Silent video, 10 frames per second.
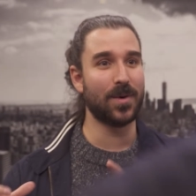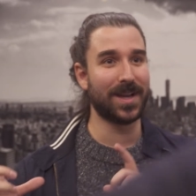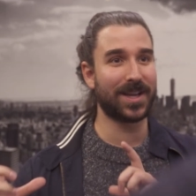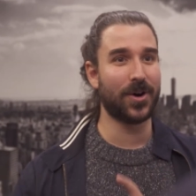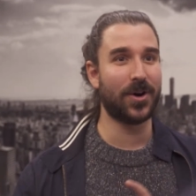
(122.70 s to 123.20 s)

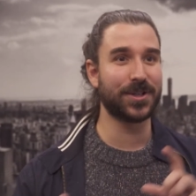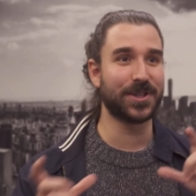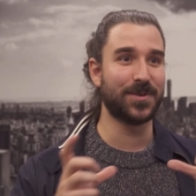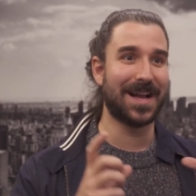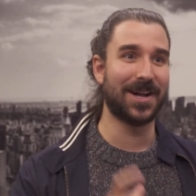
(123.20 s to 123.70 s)
it can
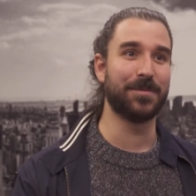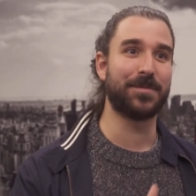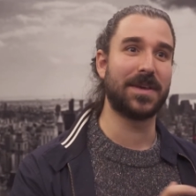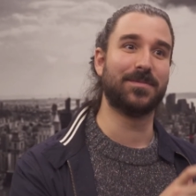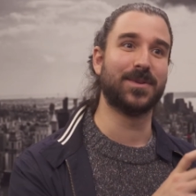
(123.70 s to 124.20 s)
also
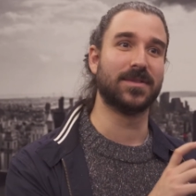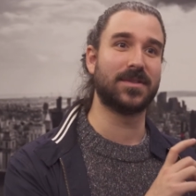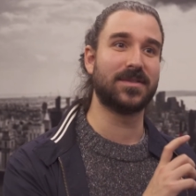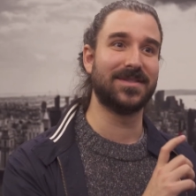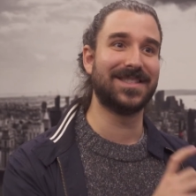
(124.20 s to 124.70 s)
help
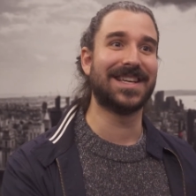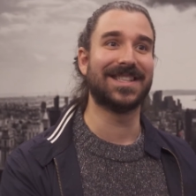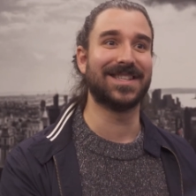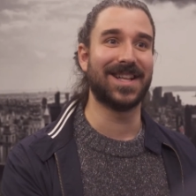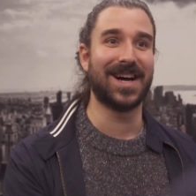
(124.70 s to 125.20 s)
people's
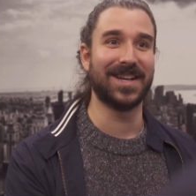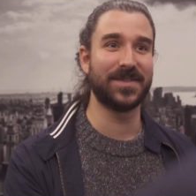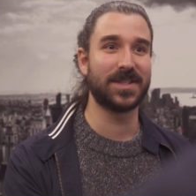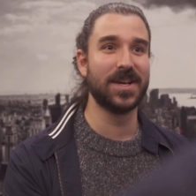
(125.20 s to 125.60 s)
daily lives.